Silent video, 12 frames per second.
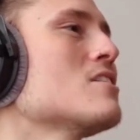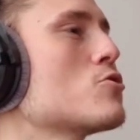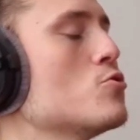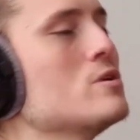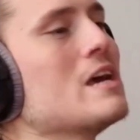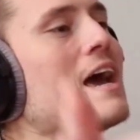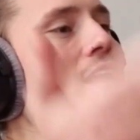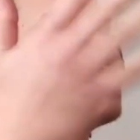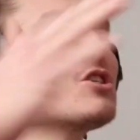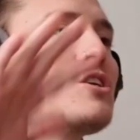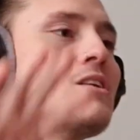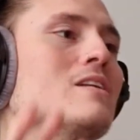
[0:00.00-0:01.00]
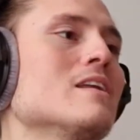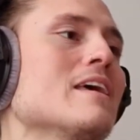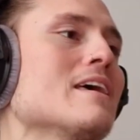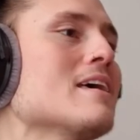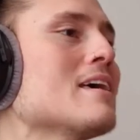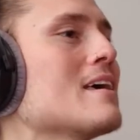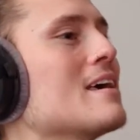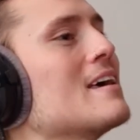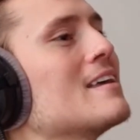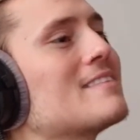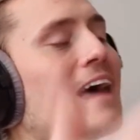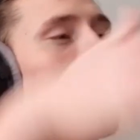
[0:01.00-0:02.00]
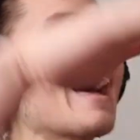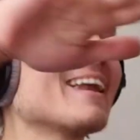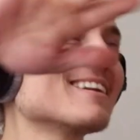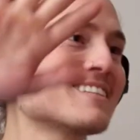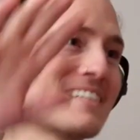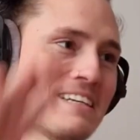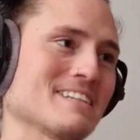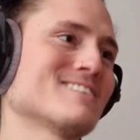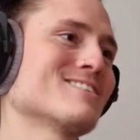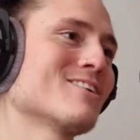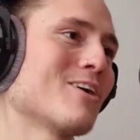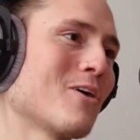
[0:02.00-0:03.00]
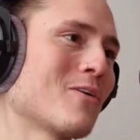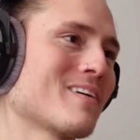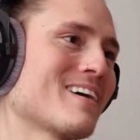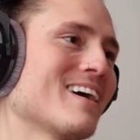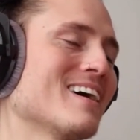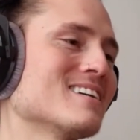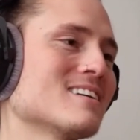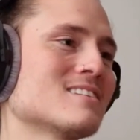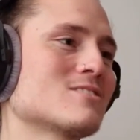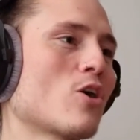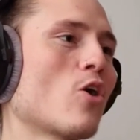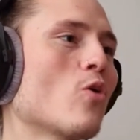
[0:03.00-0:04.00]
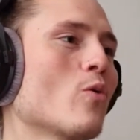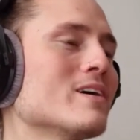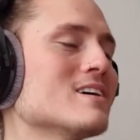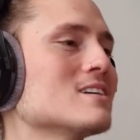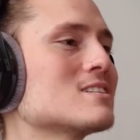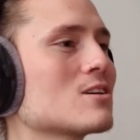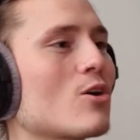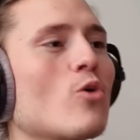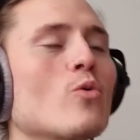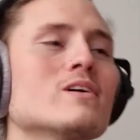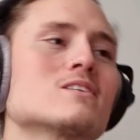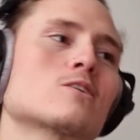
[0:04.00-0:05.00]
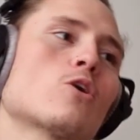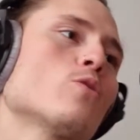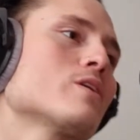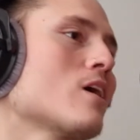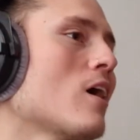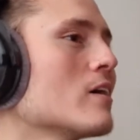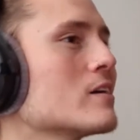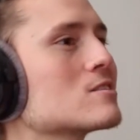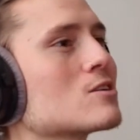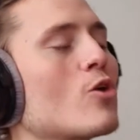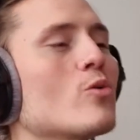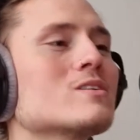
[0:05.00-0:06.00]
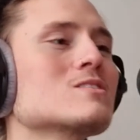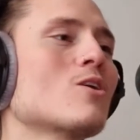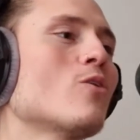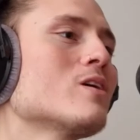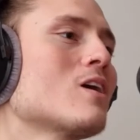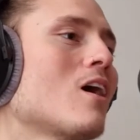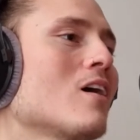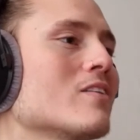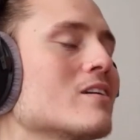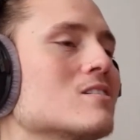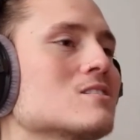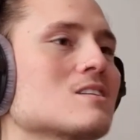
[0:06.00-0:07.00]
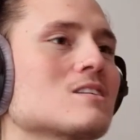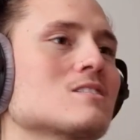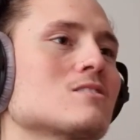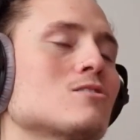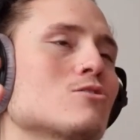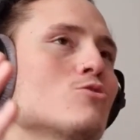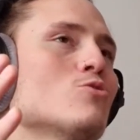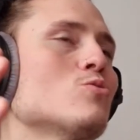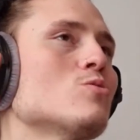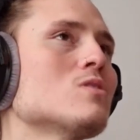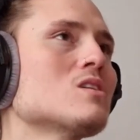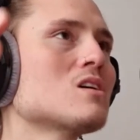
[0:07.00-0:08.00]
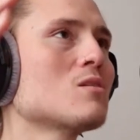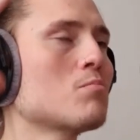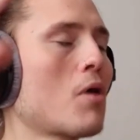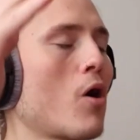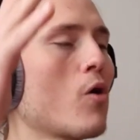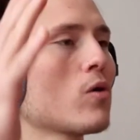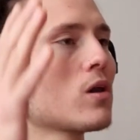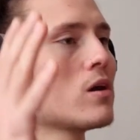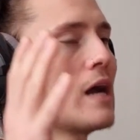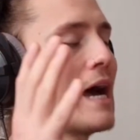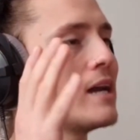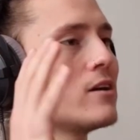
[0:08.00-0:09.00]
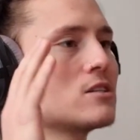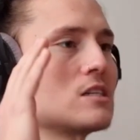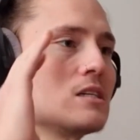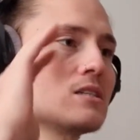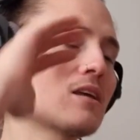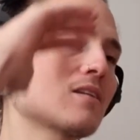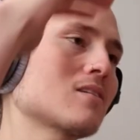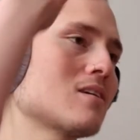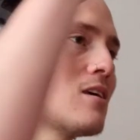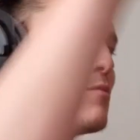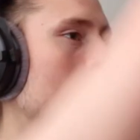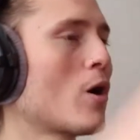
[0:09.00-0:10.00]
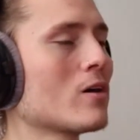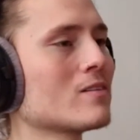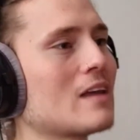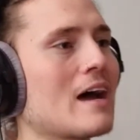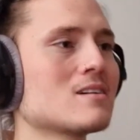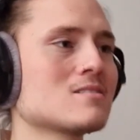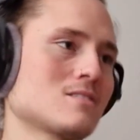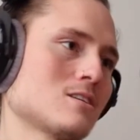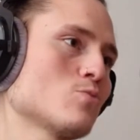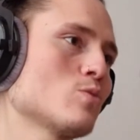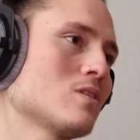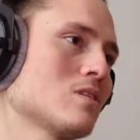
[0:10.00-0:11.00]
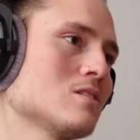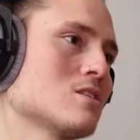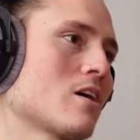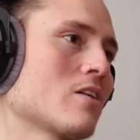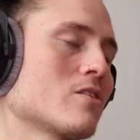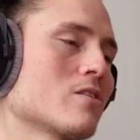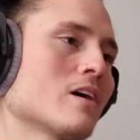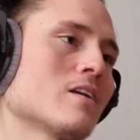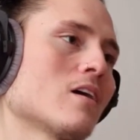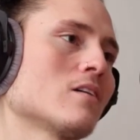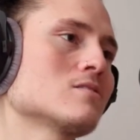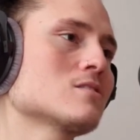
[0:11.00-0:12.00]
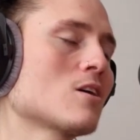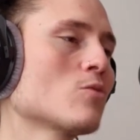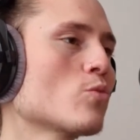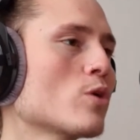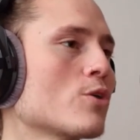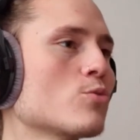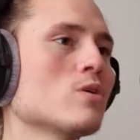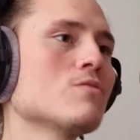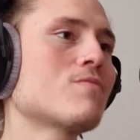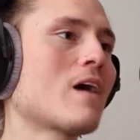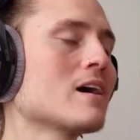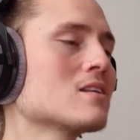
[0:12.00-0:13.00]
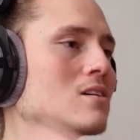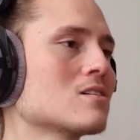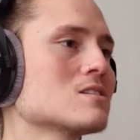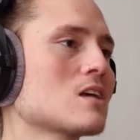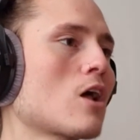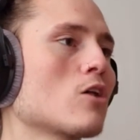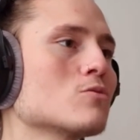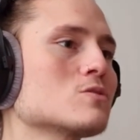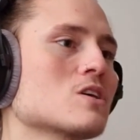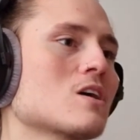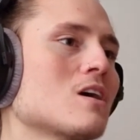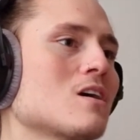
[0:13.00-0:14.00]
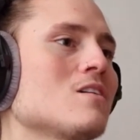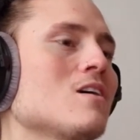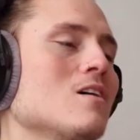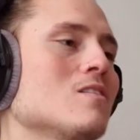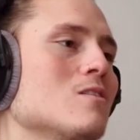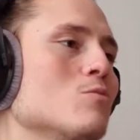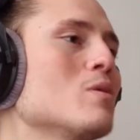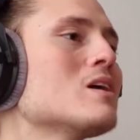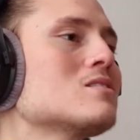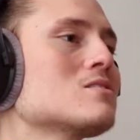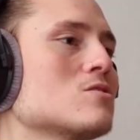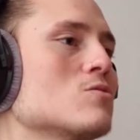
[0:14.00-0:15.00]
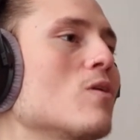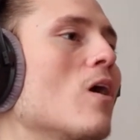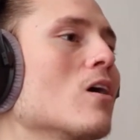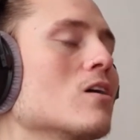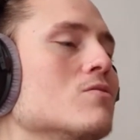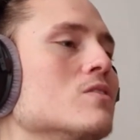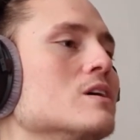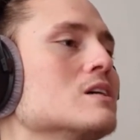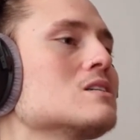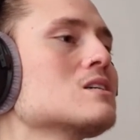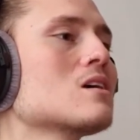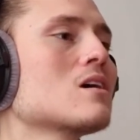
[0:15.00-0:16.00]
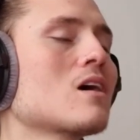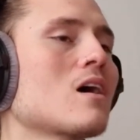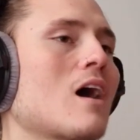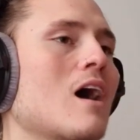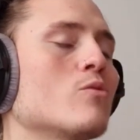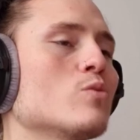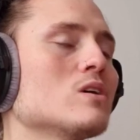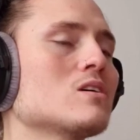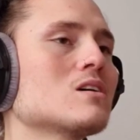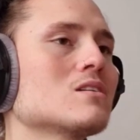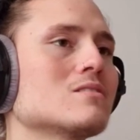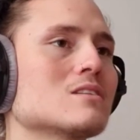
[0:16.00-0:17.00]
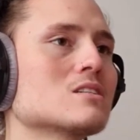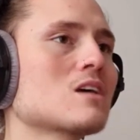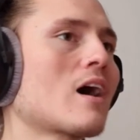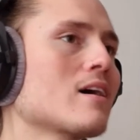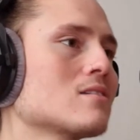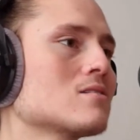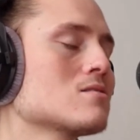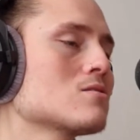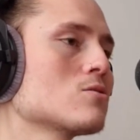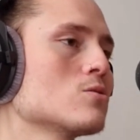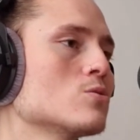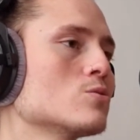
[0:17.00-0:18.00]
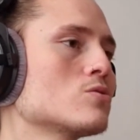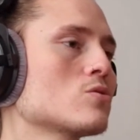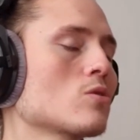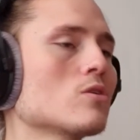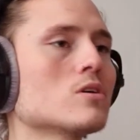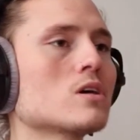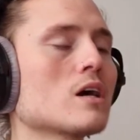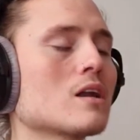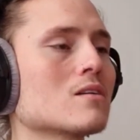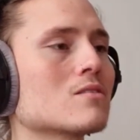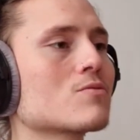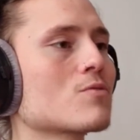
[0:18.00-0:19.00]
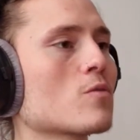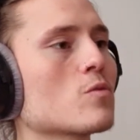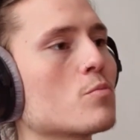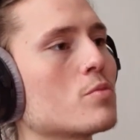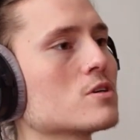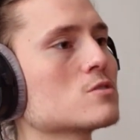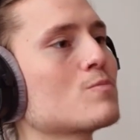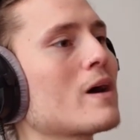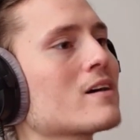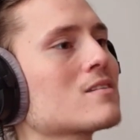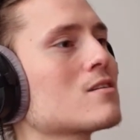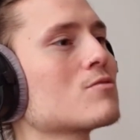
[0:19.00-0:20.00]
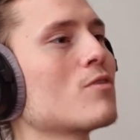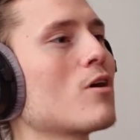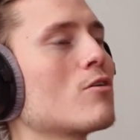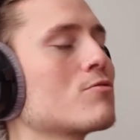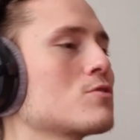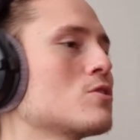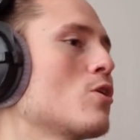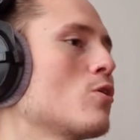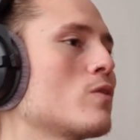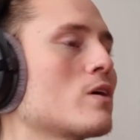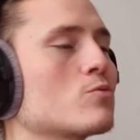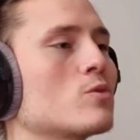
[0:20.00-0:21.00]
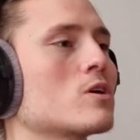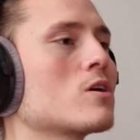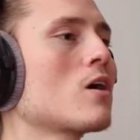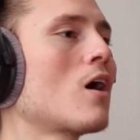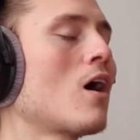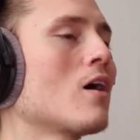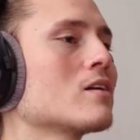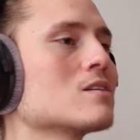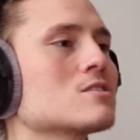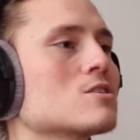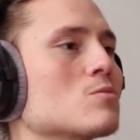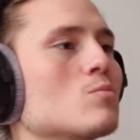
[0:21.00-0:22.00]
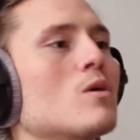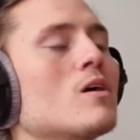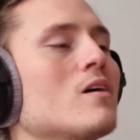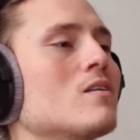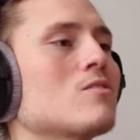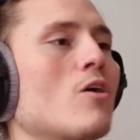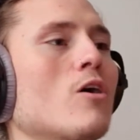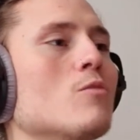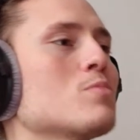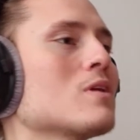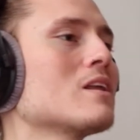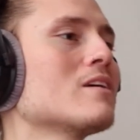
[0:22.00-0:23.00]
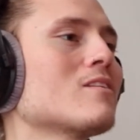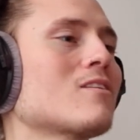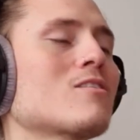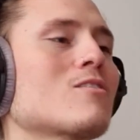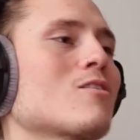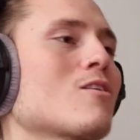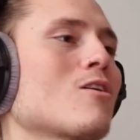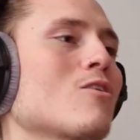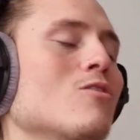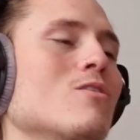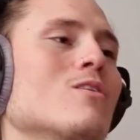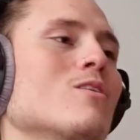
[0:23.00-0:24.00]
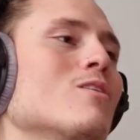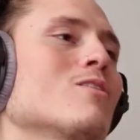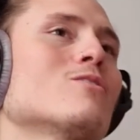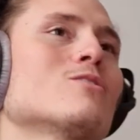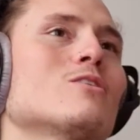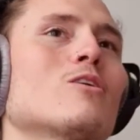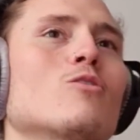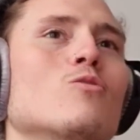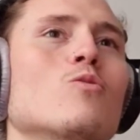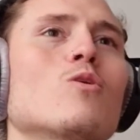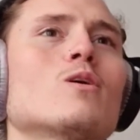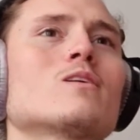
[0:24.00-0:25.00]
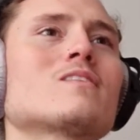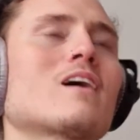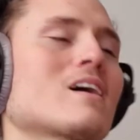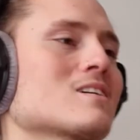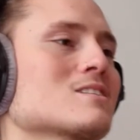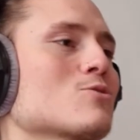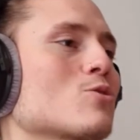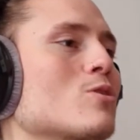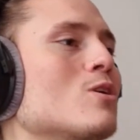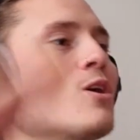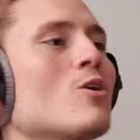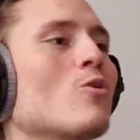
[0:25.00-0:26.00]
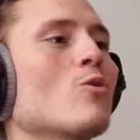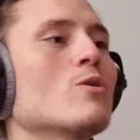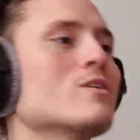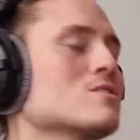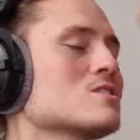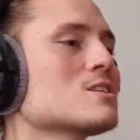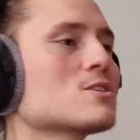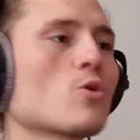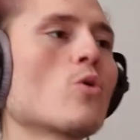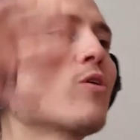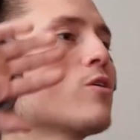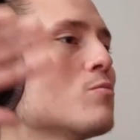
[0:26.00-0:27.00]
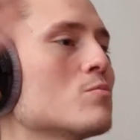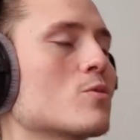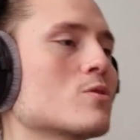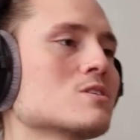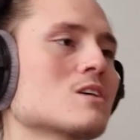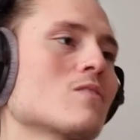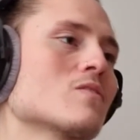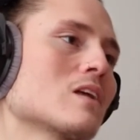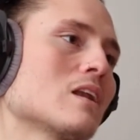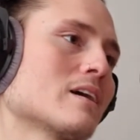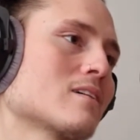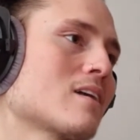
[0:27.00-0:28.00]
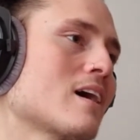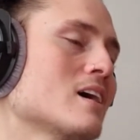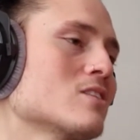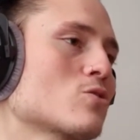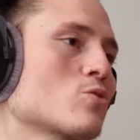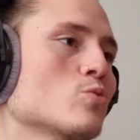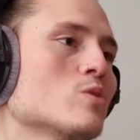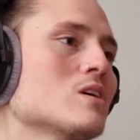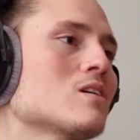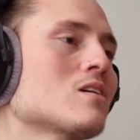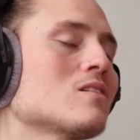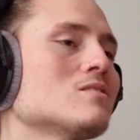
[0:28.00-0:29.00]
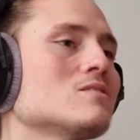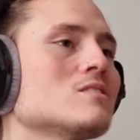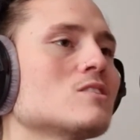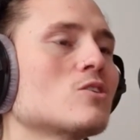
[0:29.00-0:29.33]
creation dancing. It's always going on. There's these two polar energies that keep on dancing with each other, and somewhere we find ourselves in the midst of all of this, and we can decide to look at it from the perspective of that we're caught in some turbulent vortex or in storm or something like that, or we can